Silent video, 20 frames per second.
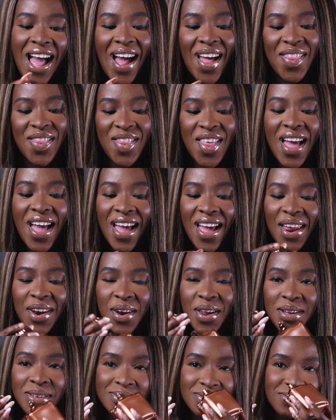And
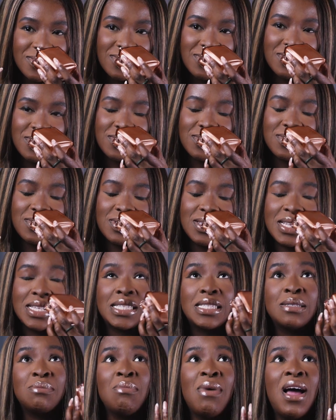then the
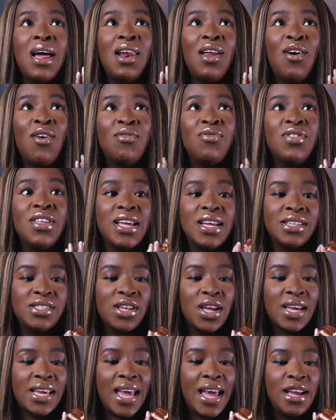smell of
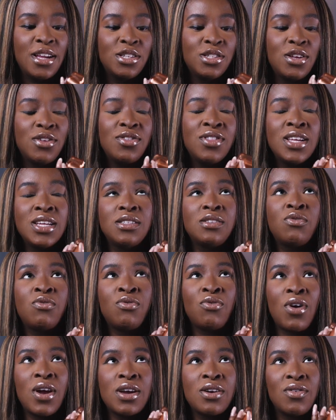this. Okay, so this
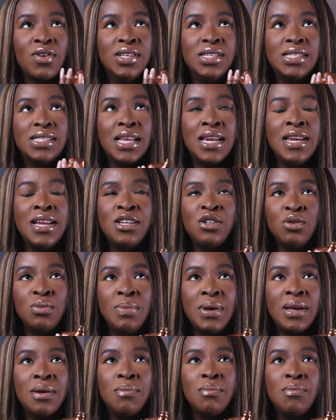fragrance is a little
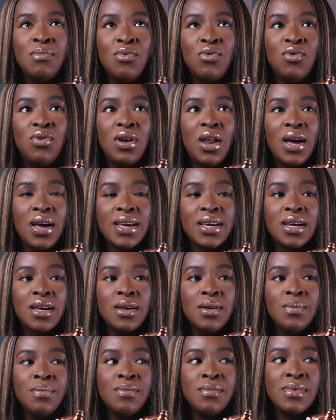bit more like,
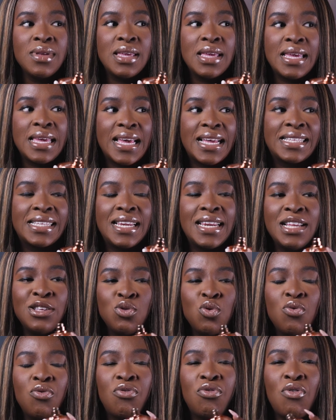it's a
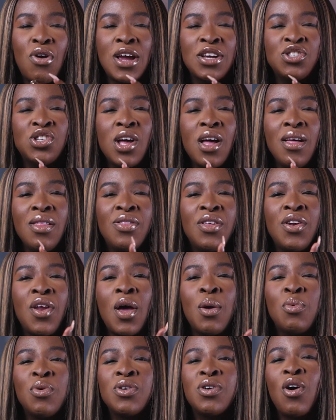little fresher than
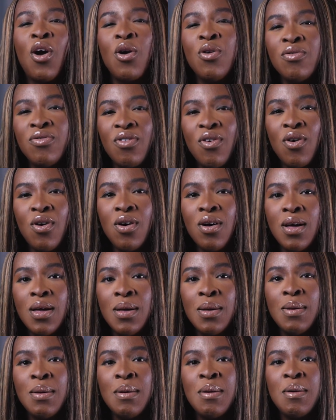I would go for,
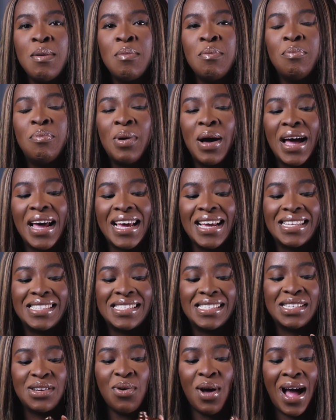but it
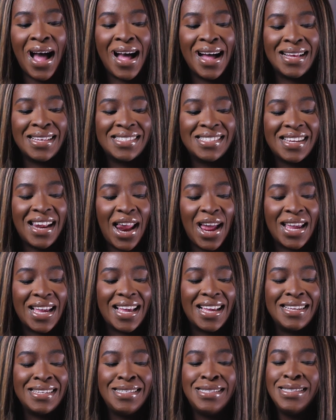still has
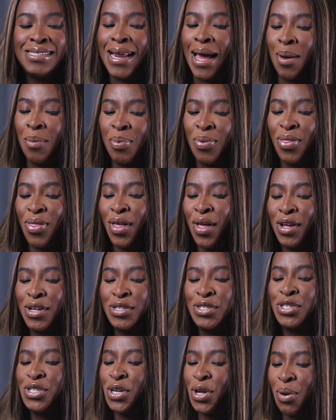like depth
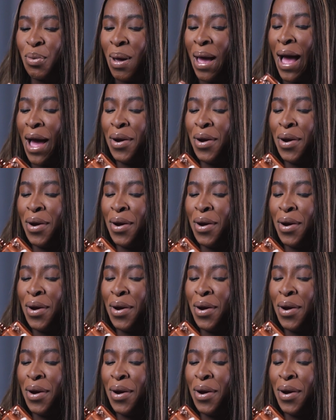to it.